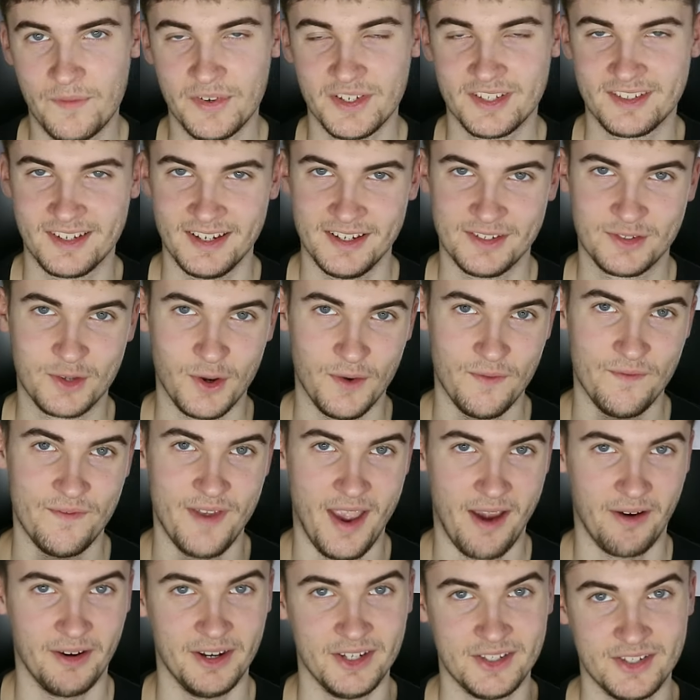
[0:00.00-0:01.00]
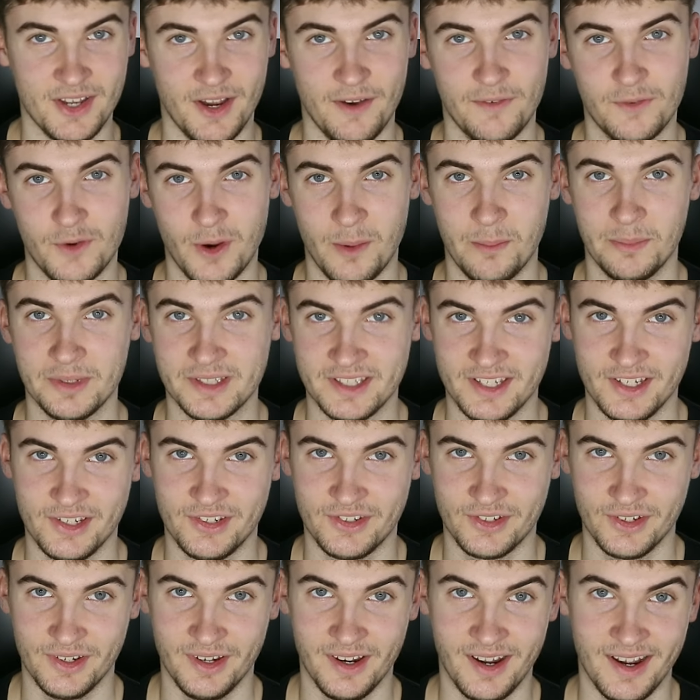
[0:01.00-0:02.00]
obviously it's got very tough
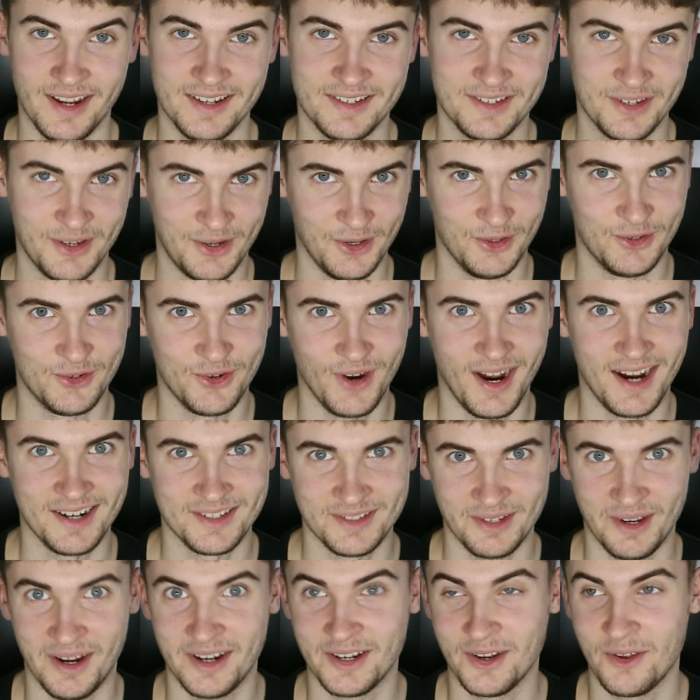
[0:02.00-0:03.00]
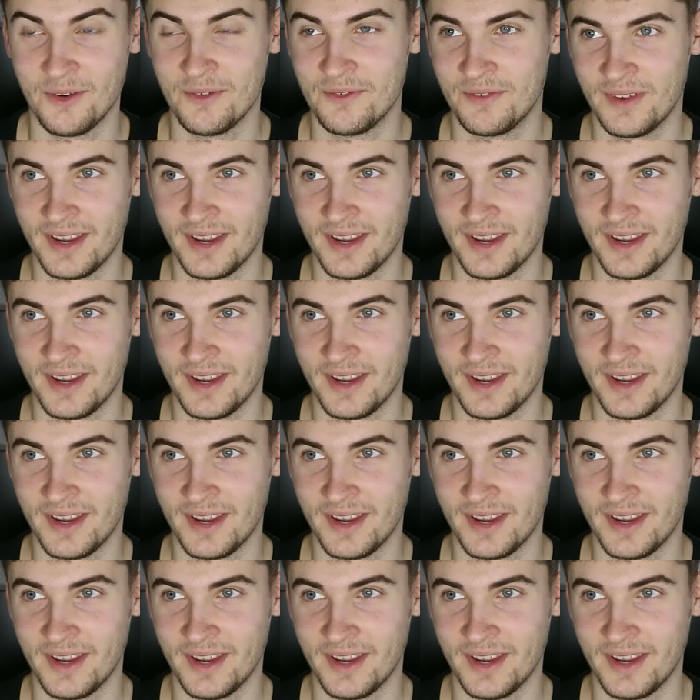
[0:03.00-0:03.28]
competition. Like, it's a good tracksuit. I don't